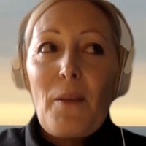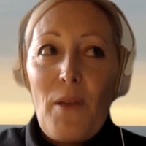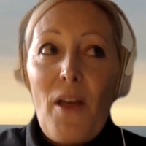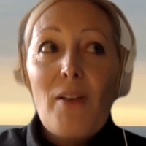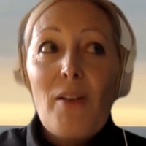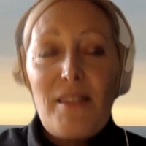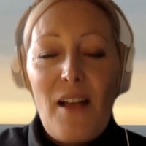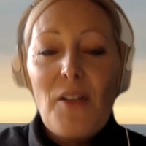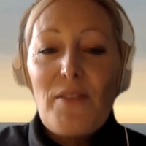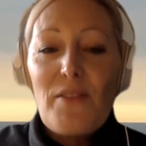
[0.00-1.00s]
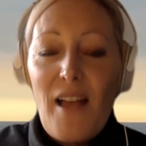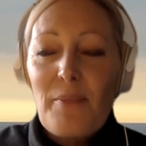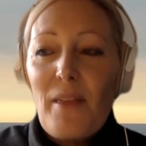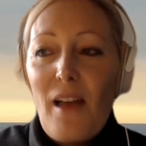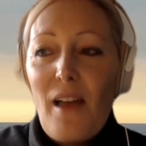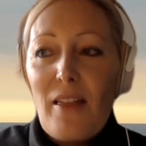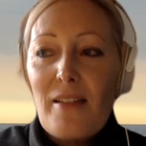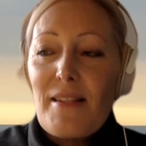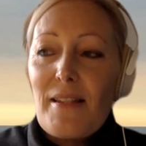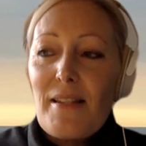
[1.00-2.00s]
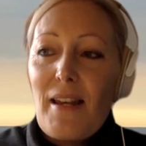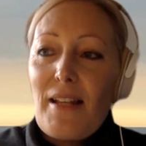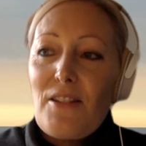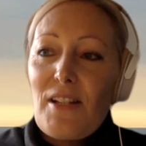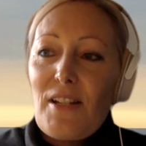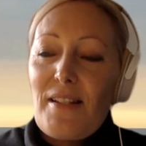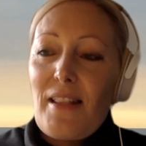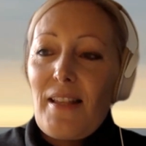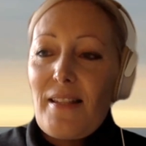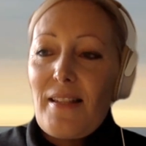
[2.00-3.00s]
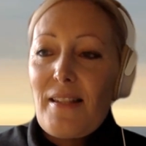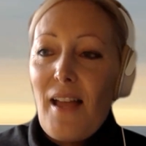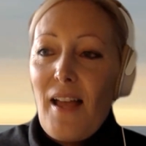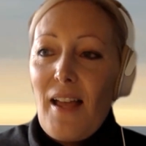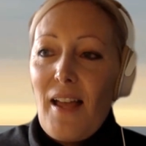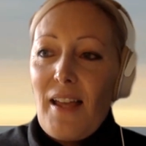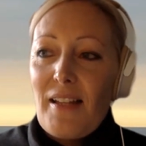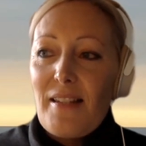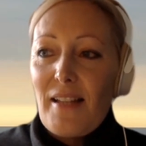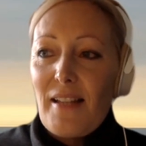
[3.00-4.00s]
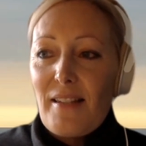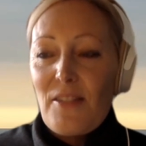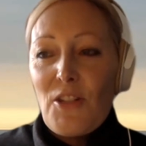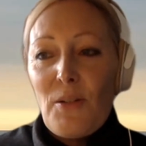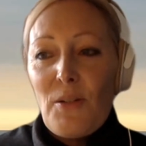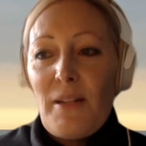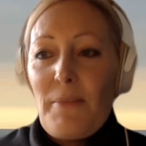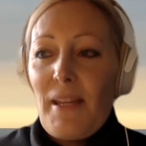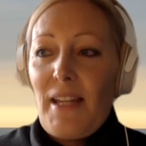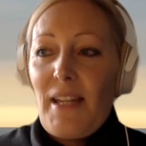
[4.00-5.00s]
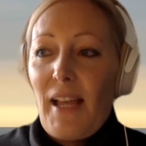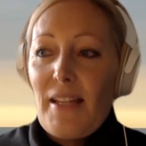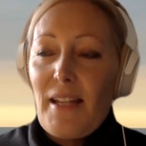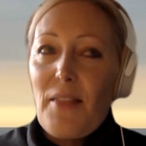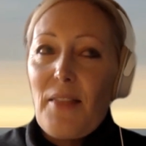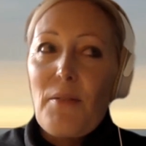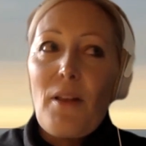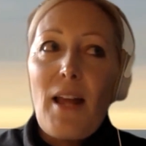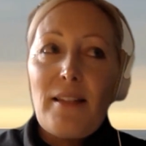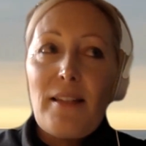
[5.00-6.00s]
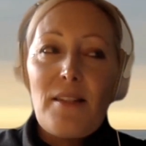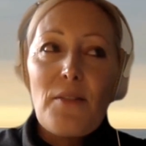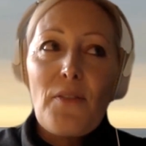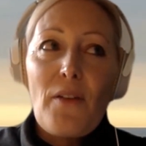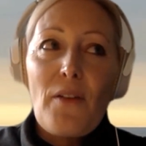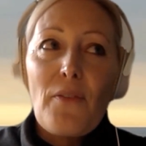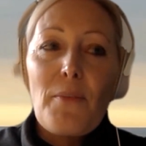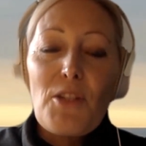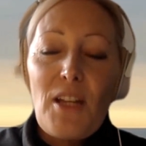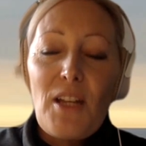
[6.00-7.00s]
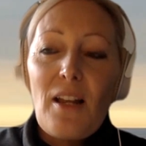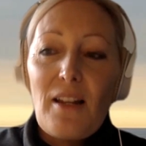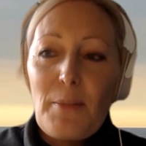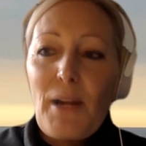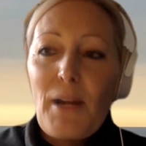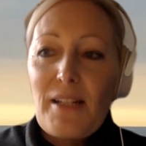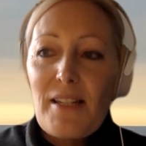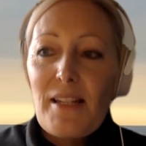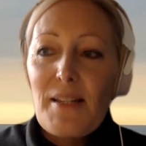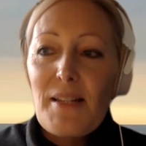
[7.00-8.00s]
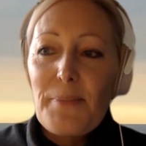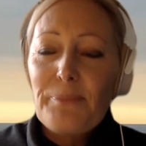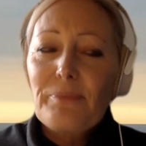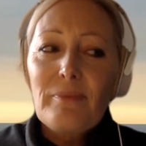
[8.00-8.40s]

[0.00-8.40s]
with ourselves and with others. And it's just that this is, in a sense, newly mediated through the lens of machine learning practices.